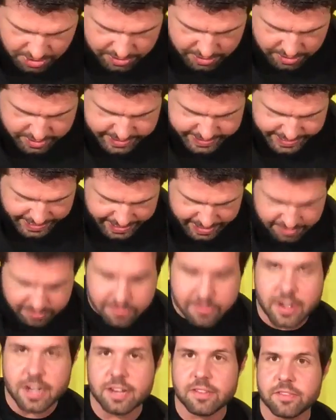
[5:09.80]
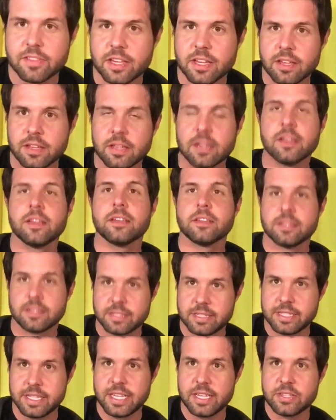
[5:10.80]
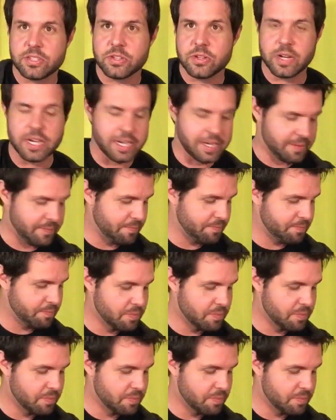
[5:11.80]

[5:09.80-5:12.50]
the second fret of the C string.